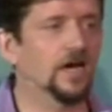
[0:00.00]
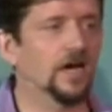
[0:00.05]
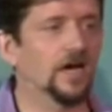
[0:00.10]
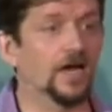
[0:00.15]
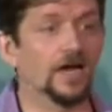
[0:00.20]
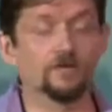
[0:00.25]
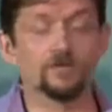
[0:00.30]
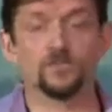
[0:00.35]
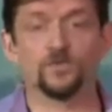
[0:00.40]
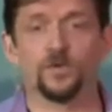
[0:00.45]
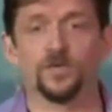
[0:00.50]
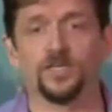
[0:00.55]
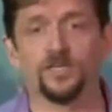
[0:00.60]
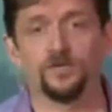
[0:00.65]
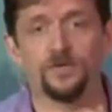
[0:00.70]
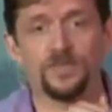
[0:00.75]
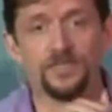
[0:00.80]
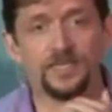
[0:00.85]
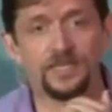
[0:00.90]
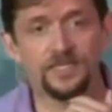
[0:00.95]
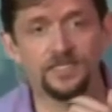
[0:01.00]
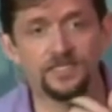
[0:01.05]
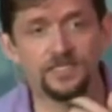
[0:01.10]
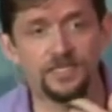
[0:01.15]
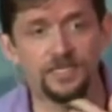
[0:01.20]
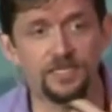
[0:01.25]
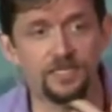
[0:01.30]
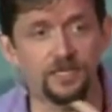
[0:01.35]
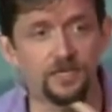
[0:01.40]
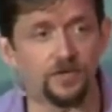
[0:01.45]
Uh, I was working with a
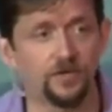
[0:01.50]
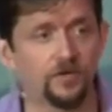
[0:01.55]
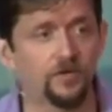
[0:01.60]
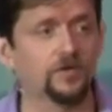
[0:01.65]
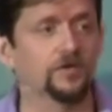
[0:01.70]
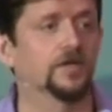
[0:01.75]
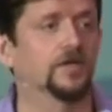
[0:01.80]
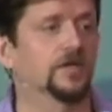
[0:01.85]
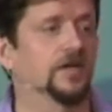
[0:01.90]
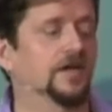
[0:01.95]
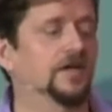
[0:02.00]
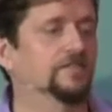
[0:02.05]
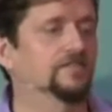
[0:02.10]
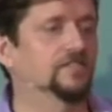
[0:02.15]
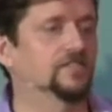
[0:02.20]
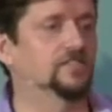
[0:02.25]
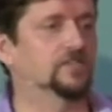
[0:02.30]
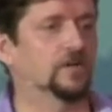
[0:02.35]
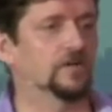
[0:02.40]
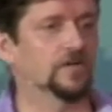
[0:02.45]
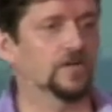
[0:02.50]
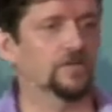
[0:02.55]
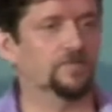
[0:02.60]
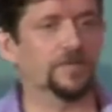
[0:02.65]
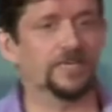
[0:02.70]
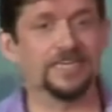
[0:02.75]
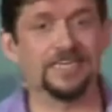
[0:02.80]
CEO of a startup.